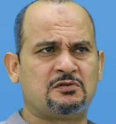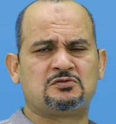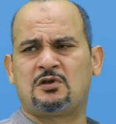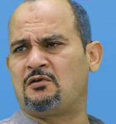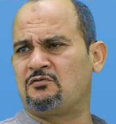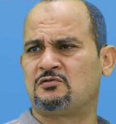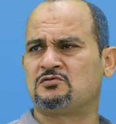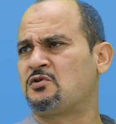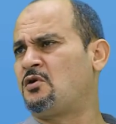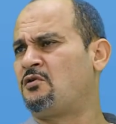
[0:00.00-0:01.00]
And of
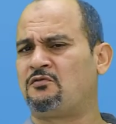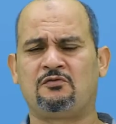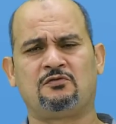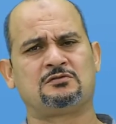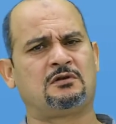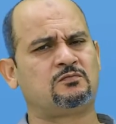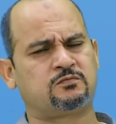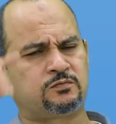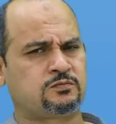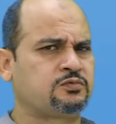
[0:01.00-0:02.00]
course, we
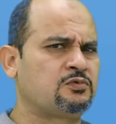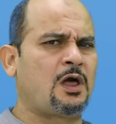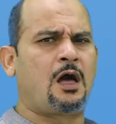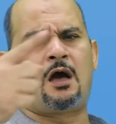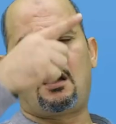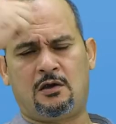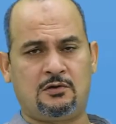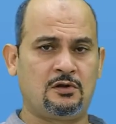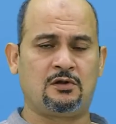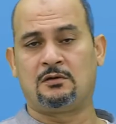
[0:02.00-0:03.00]
celebrate different
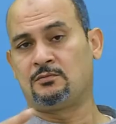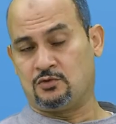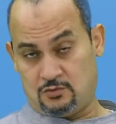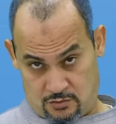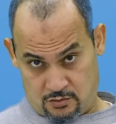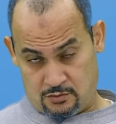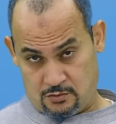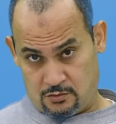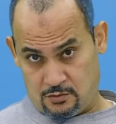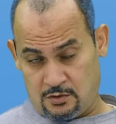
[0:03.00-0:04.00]
occasions related
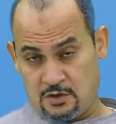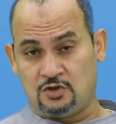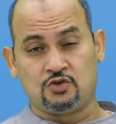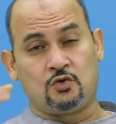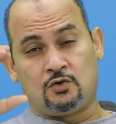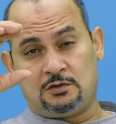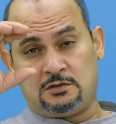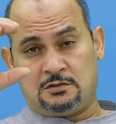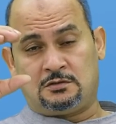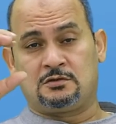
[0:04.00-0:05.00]
to our
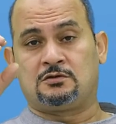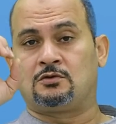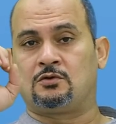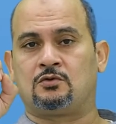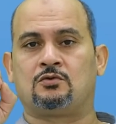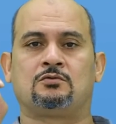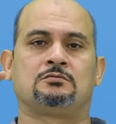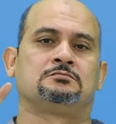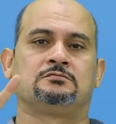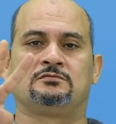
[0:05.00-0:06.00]
religion. We
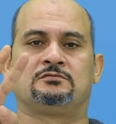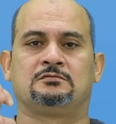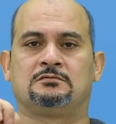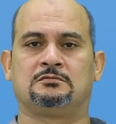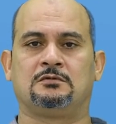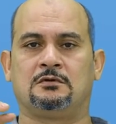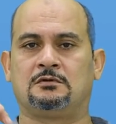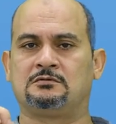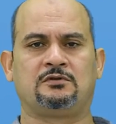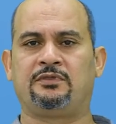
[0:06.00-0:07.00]
celebrate
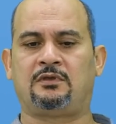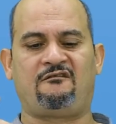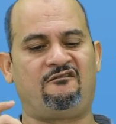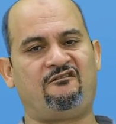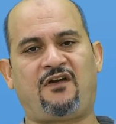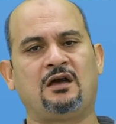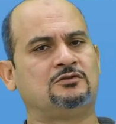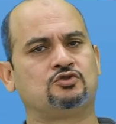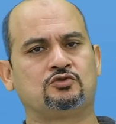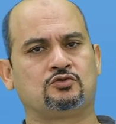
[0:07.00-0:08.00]
both
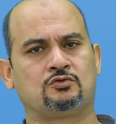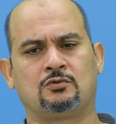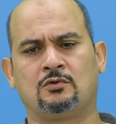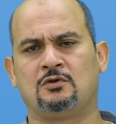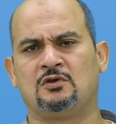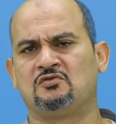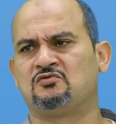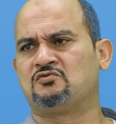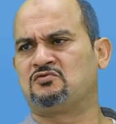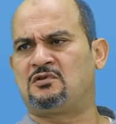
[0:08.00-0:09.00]
Eid,
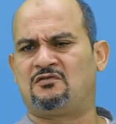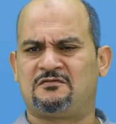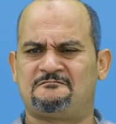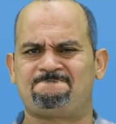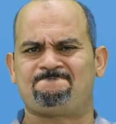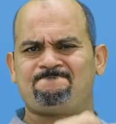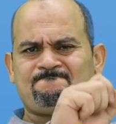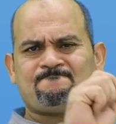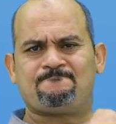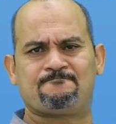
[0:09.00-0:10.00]
and we come
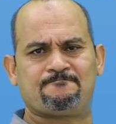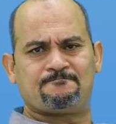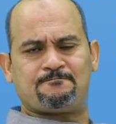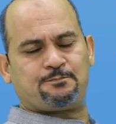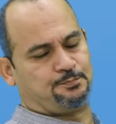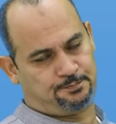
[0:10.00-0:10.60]
together and